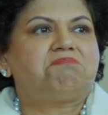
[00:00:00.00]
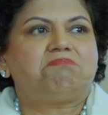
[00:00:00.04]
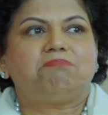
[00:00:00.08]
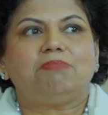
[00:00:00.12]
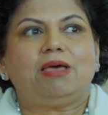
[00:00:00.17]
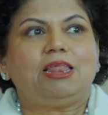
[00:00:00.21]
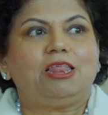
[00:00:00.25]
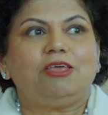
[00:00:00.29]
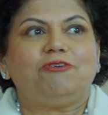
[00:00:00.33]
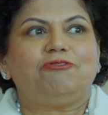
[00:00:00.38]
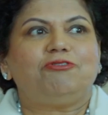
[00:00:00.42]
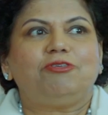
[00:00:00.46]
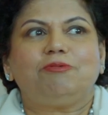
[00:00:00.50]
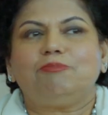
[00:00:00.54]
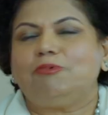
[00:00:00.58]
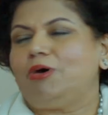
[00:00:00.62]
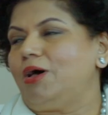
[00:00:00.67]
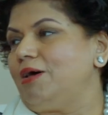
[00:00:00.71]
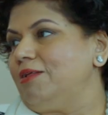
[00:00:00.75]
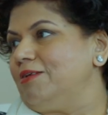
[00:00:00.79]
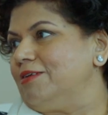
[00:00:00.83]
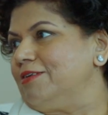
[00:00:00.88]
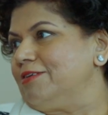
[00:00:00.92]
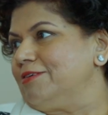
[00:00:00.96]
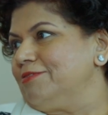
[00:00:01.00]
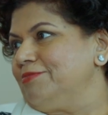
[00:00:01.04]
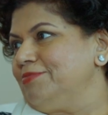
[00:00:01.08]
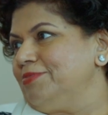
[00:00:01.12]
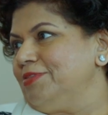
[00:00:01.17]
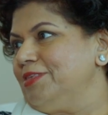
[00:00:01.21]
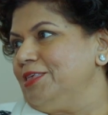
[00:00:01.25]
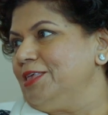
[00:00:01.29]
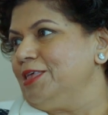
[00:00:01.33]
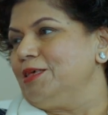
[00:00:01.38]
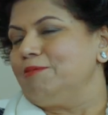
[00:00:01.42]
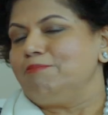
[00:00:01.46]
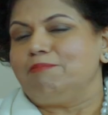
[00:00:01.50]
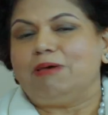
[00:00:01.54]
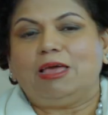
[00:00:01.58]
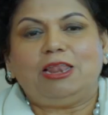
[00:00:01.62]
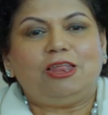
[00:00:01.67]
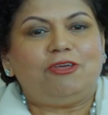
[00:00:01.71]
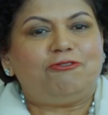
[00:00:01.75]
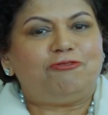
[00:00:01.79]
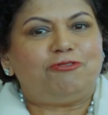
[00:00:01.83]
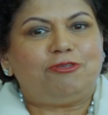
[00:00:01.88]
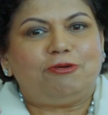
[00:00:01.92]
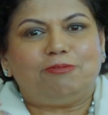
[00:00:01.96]
Many of them aren't.
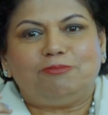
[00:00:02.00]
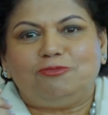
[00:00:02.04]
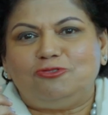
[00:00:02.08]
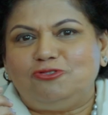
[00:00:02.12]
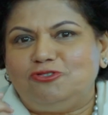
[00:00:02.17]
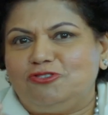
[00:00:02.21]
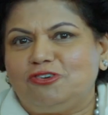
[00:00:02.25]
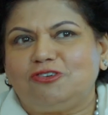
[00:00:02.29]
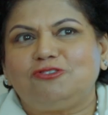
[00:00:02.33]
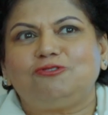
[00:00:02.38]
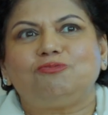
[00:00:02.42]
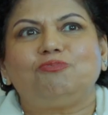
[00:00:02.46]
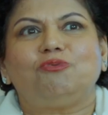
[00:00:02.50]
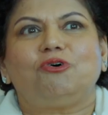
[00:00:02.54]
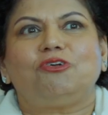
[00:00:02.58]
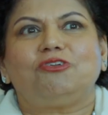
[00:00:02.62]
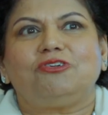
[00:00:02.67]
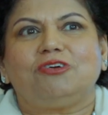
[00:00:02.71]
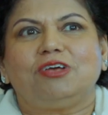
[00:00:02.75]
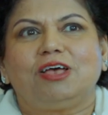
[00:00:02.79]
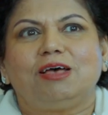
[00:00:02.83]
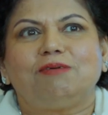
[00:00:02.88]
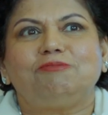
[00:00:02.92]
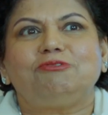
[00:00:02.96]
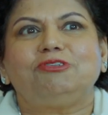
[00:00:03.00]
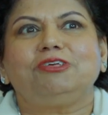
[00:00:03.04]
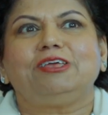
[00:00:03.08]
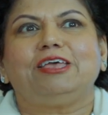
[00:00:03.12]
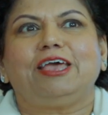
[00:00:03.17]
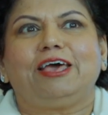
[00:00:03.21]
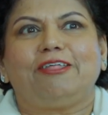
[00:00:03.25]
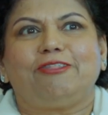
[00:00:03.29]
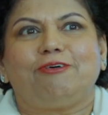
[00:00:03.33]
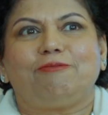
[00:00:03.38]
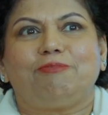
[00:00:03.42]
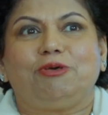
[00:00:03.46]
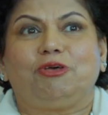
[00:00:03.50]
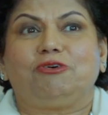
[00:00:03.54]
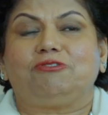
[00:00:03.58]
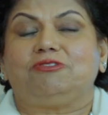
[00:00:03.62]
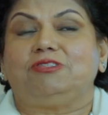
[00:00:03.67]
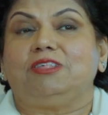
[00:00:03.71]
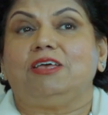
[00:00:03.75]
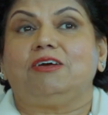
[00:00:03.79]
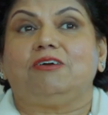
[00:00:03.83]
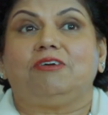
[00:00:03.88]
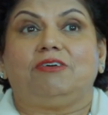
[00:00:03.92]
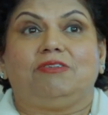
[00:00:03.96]
Many of them just want to come together
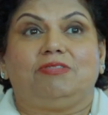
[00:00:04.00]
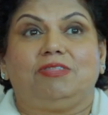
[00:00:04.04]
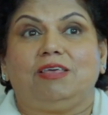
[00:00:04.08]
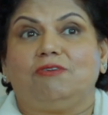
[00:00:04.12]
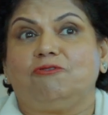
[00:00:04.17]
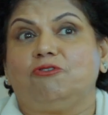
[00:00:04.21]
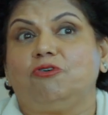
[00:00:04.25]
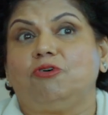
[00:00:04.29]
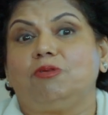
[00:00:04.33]
because they've